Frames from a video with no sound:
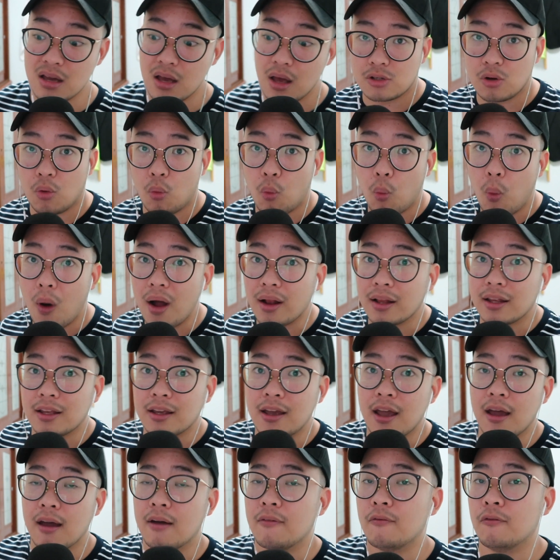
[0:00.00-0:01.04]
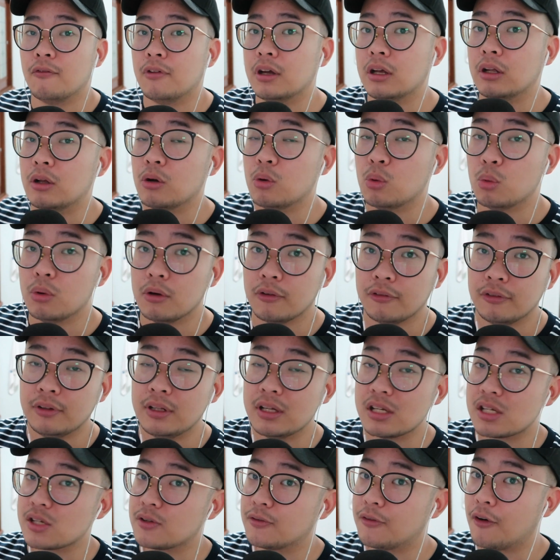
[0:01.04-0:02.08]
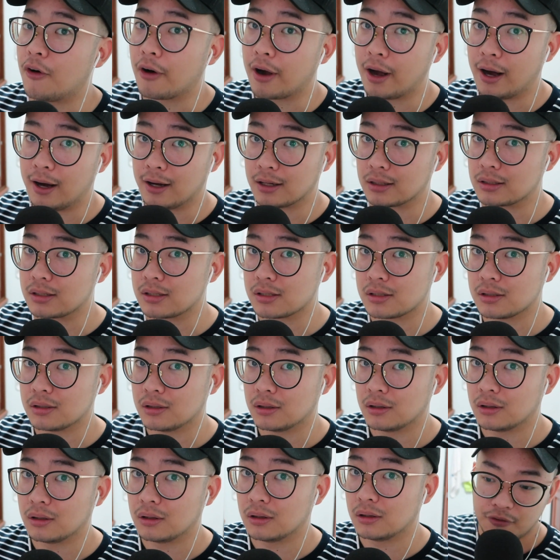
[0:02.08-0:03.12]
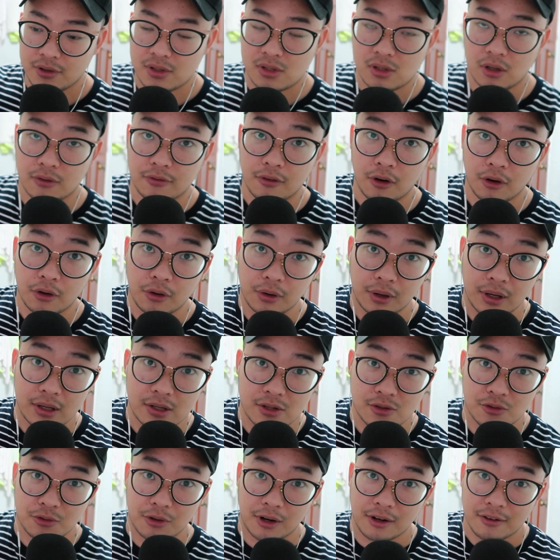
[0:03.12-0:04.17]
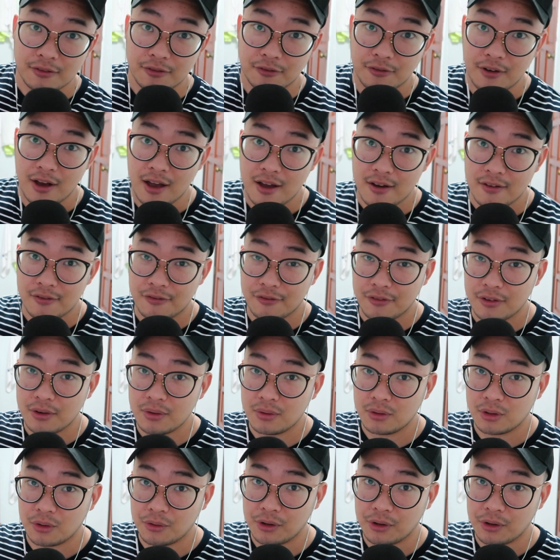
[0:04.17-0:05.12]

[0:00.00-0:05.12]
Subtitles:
So what can we do with these four cards? First of all, you can strike Fairfield